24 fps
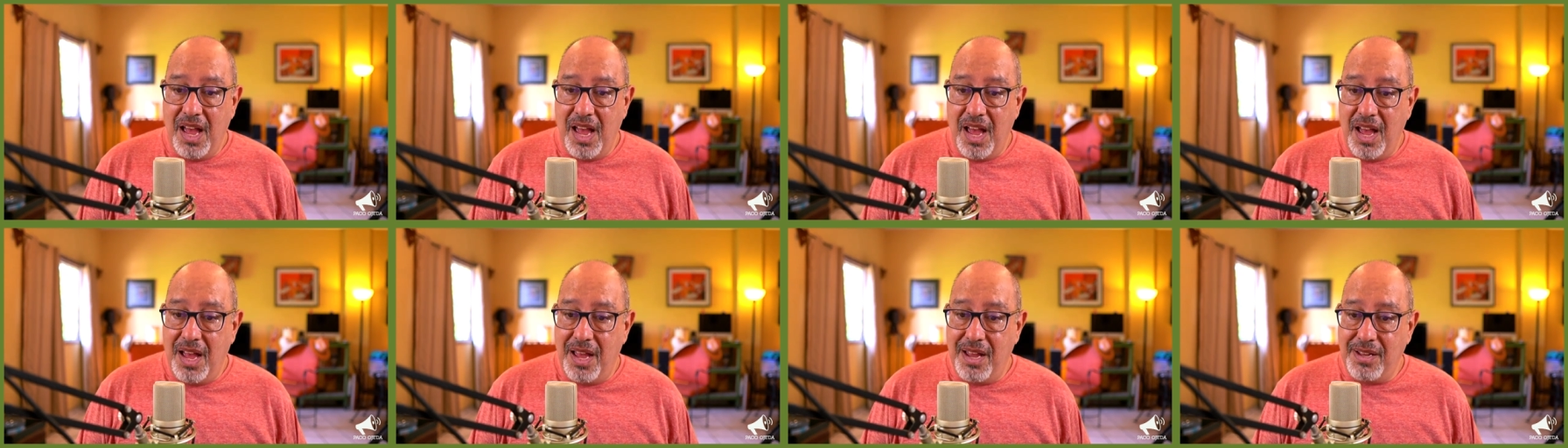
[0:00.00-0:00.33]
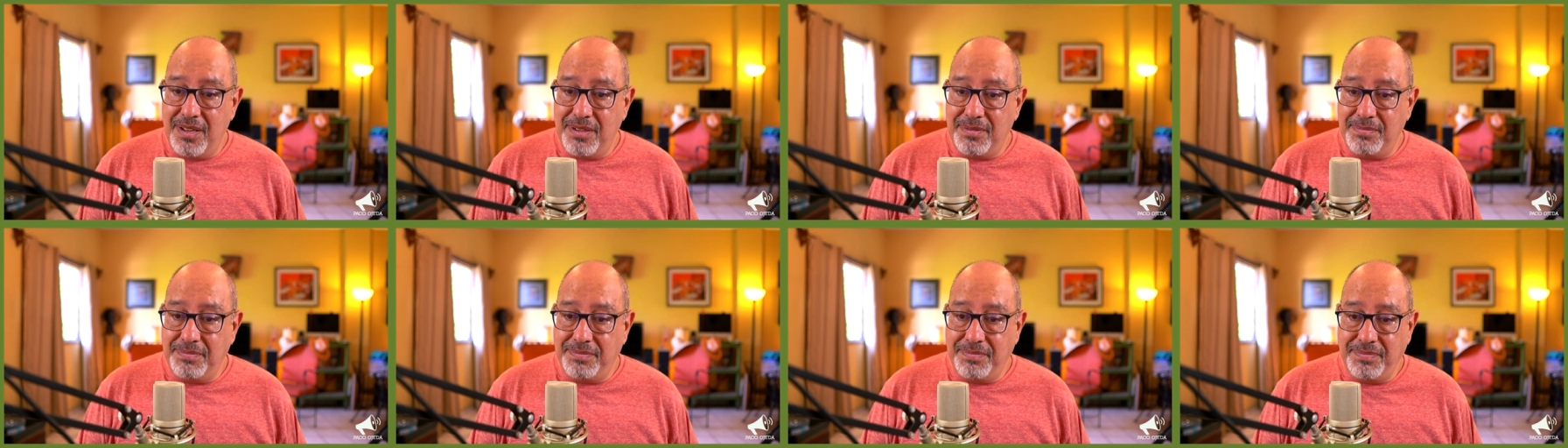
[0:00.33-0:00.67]

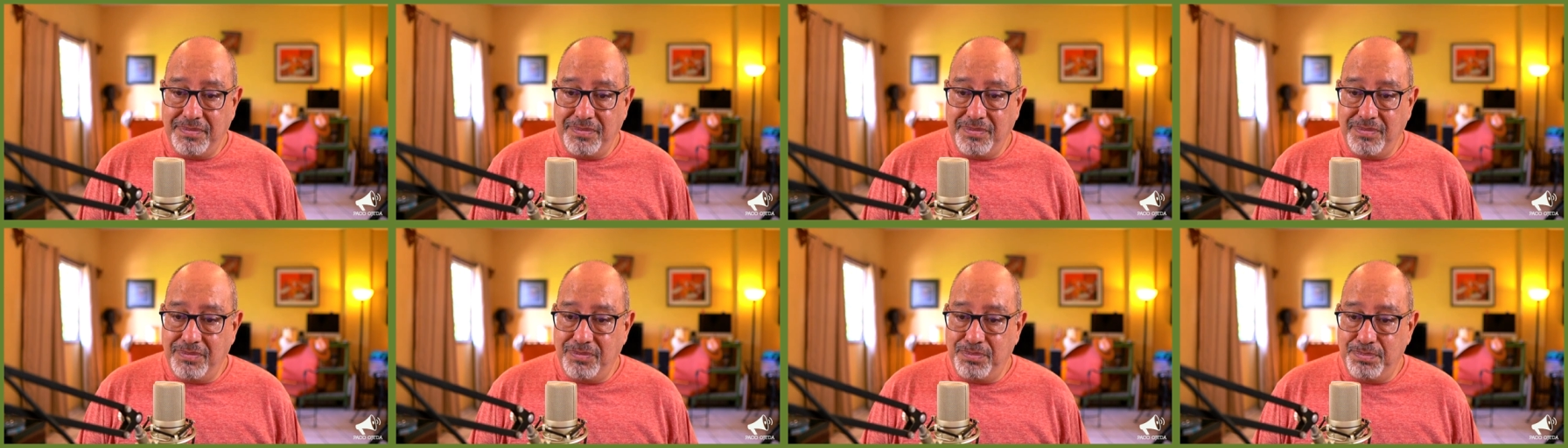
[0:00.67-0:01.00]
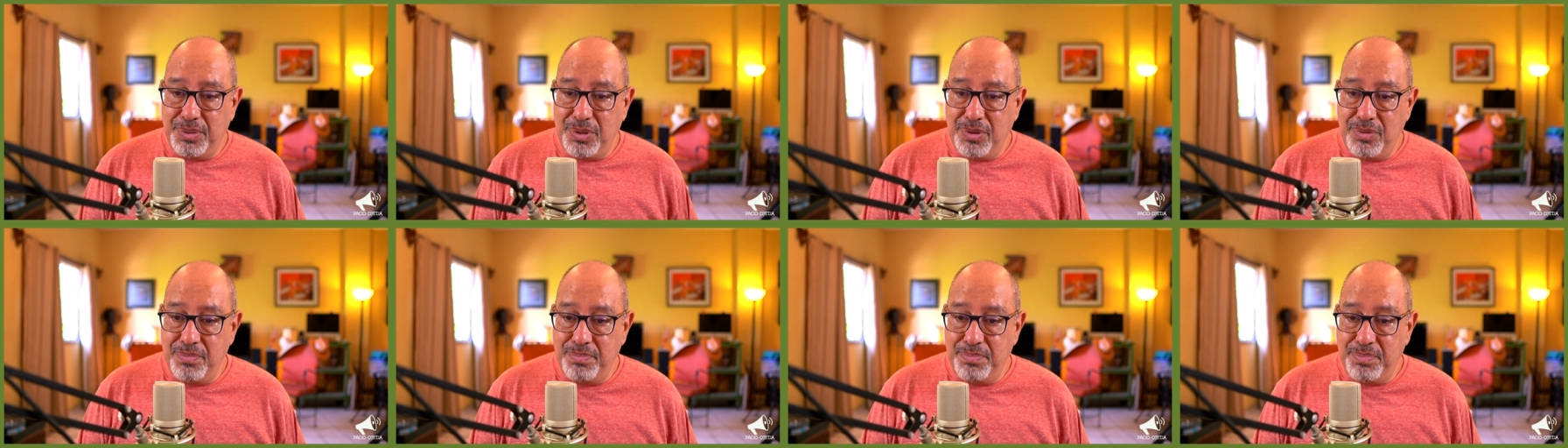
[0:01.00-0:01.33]
Um,
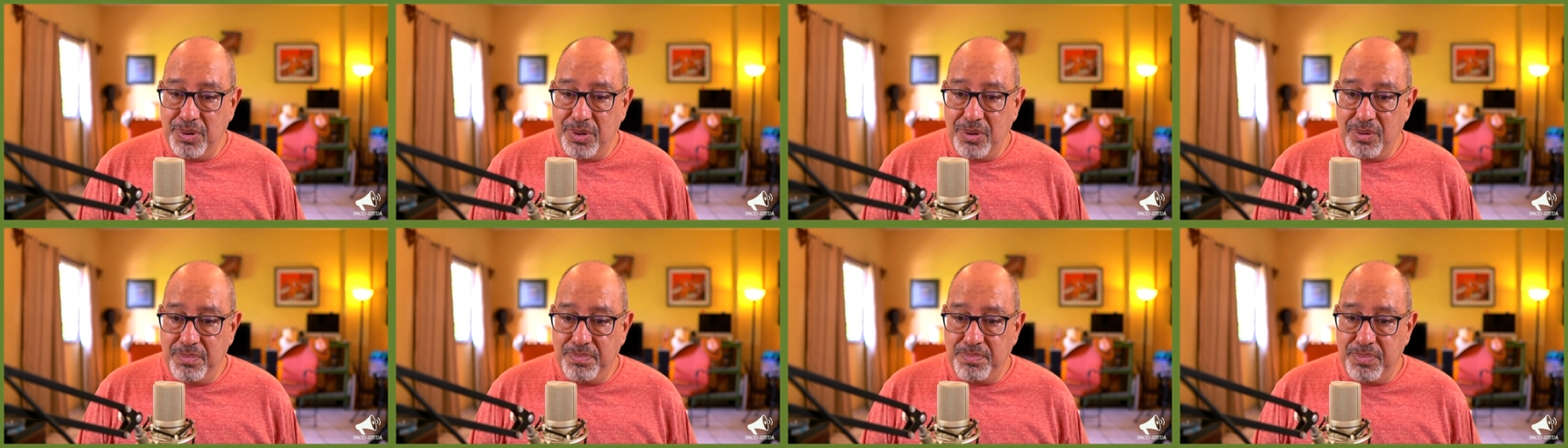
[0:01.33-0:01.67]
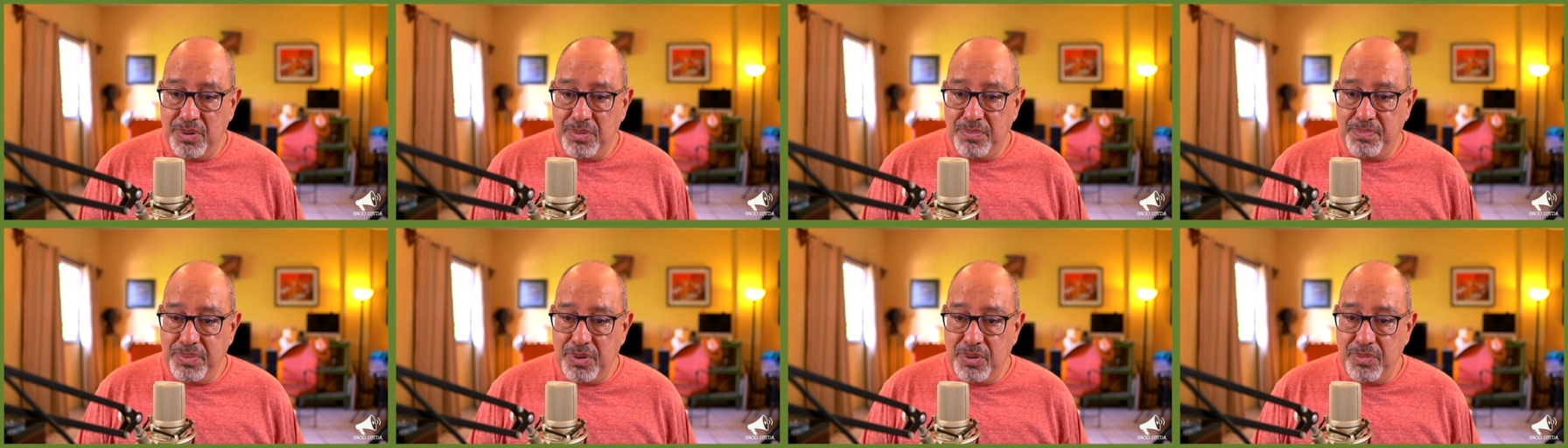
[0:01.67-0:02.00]
boom, boom,
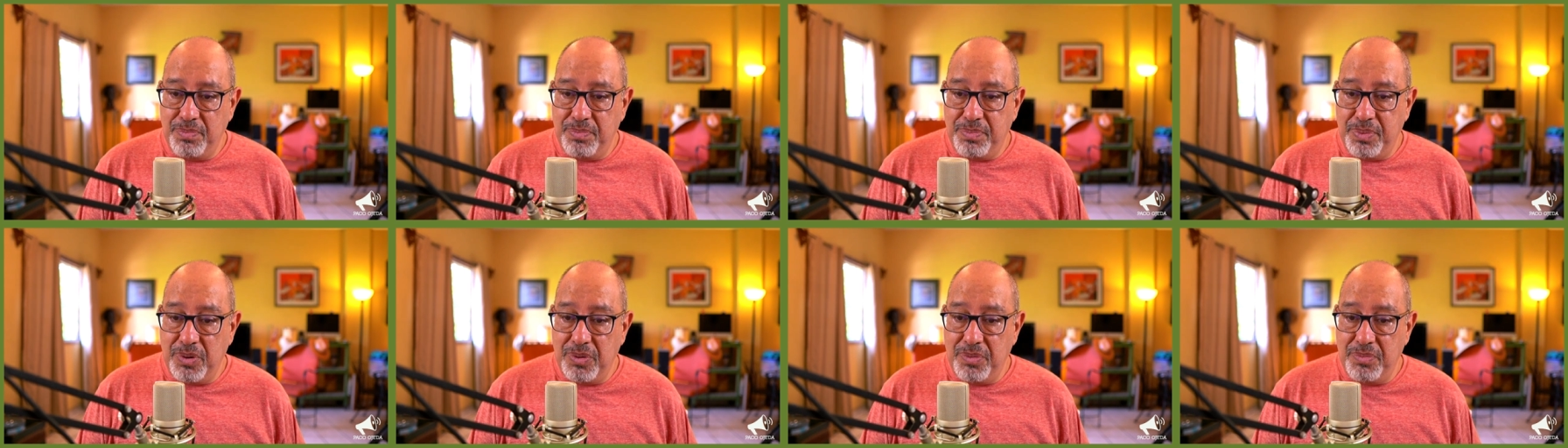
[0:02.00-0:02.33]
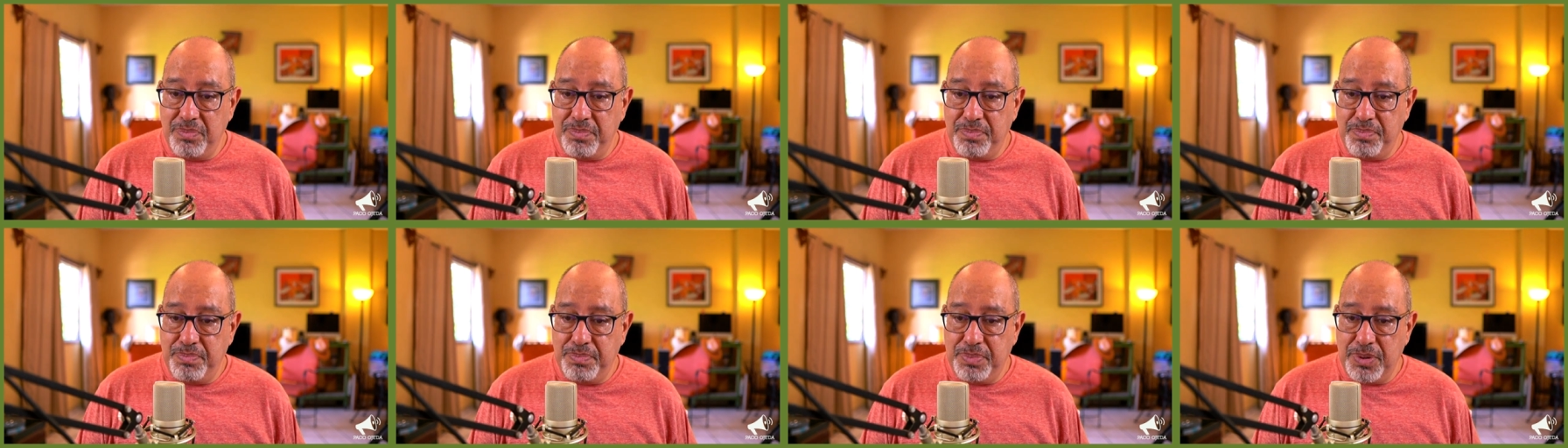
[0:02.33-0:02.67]
boom, boom,
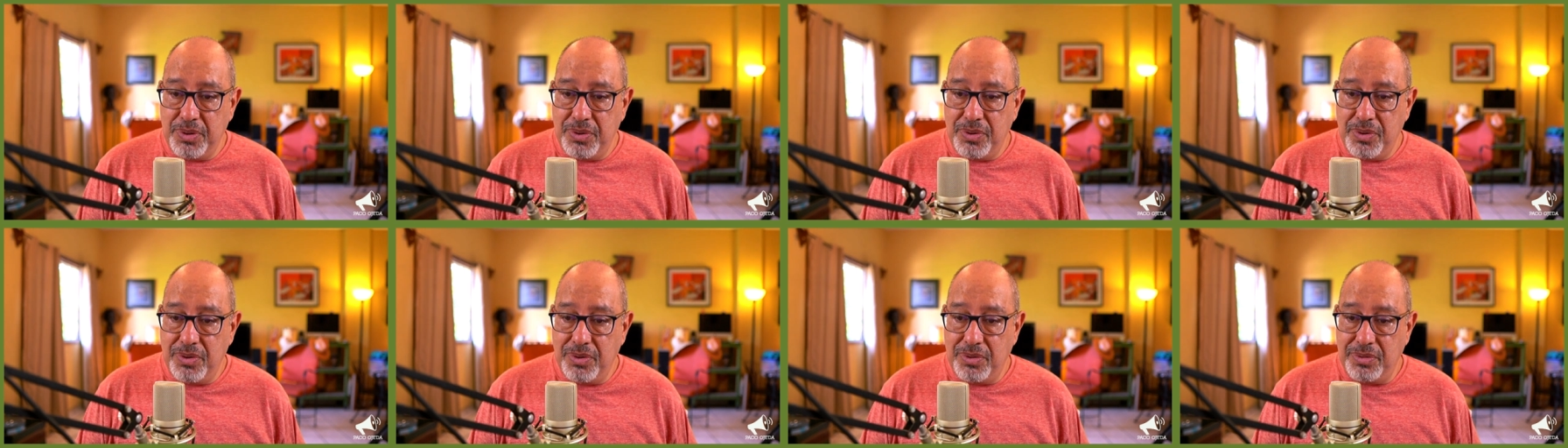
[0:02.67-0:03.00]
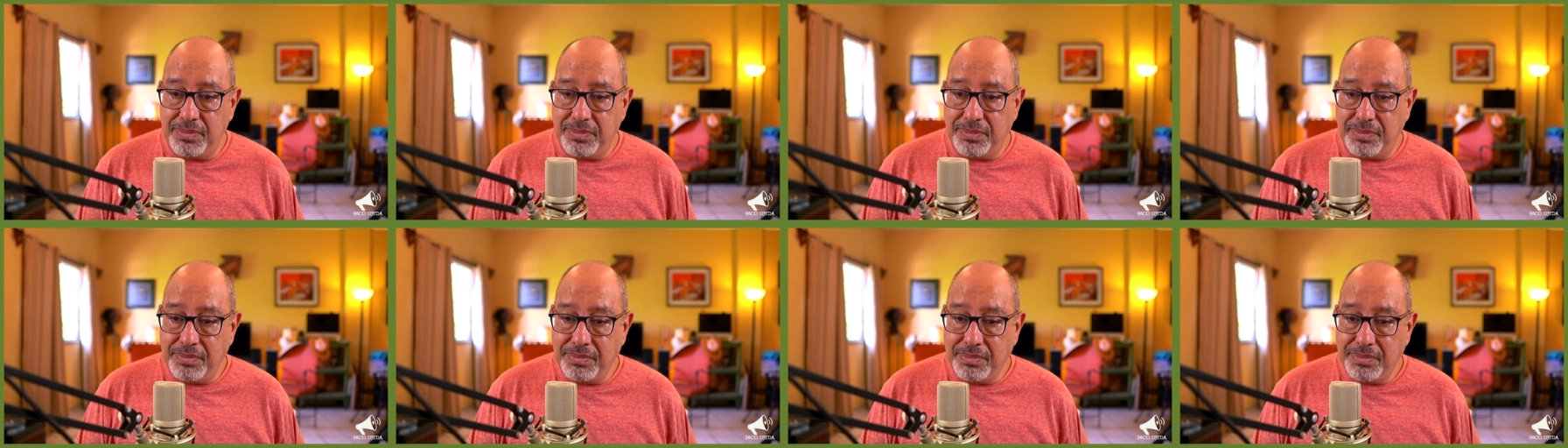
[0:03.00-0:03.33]
boom,
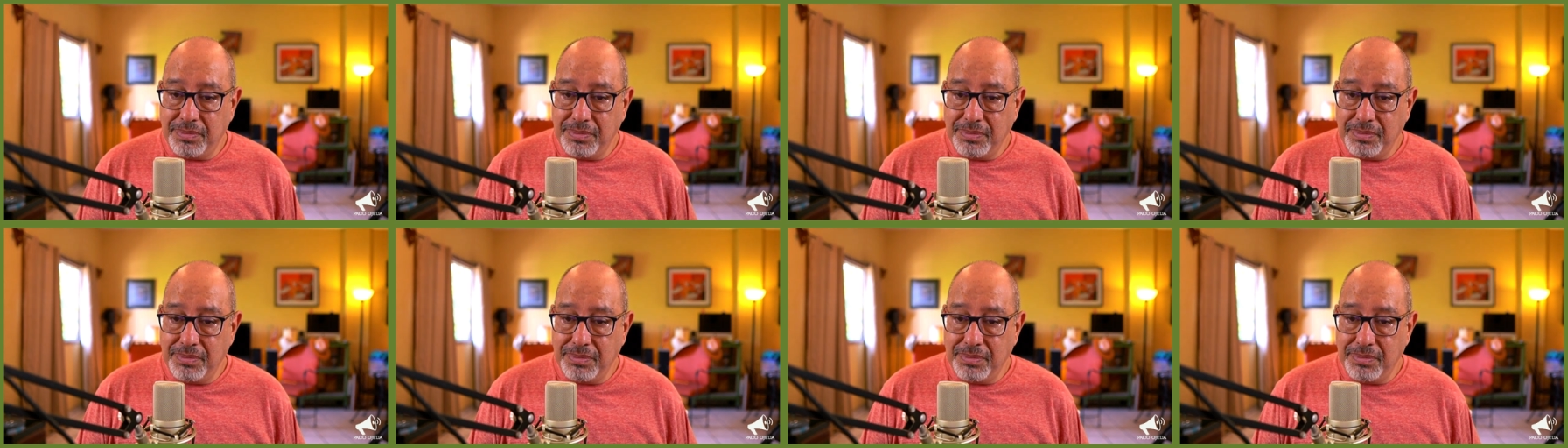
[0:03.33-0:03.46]
boom.